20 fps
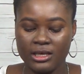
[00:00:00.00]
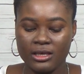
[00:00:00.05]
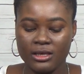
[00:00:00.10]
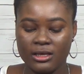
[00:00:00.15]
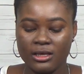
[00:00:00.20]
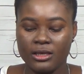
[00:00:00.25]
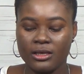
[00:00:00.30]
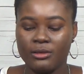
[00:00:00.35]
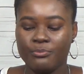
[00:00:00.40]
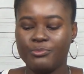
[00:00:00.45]

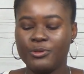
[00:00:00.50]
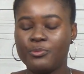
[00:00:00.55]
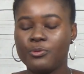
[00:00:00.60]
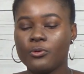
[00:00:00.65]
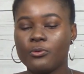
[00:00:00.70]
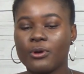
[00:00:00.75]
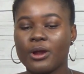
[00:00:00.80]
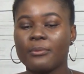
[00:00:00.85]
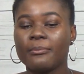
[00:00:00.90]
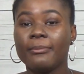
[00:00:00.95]
people were
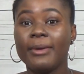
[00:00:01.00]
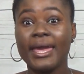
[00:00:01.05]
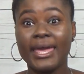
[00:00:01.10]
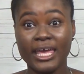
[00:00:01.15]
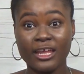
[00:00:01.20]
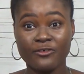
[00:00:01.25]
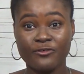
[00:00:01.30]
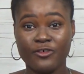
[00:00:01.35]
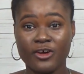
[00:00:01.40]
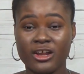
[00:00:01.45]
making
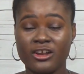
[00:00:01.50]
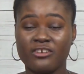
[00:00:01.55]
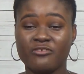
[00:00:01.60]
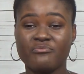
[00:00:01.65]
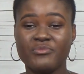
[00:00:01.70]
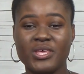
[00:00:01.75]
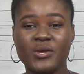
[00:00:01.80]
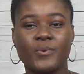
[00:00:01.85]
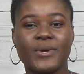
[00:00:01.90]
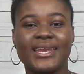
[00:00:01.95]
fun of me when
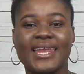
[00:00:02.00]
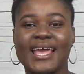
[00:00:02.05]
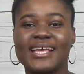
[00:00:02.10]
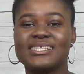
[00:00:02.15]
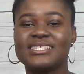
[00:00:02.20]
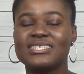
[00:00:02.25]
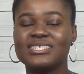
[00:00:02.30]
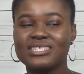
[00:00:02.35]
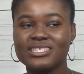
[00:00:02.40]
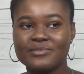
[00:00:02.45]
I
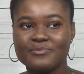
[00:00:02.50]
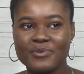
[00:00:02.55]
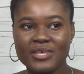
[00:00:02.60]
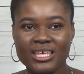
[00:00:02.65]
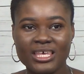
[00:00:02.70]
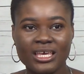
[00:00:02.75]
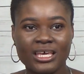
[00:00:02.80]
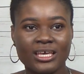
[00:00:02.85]
speak,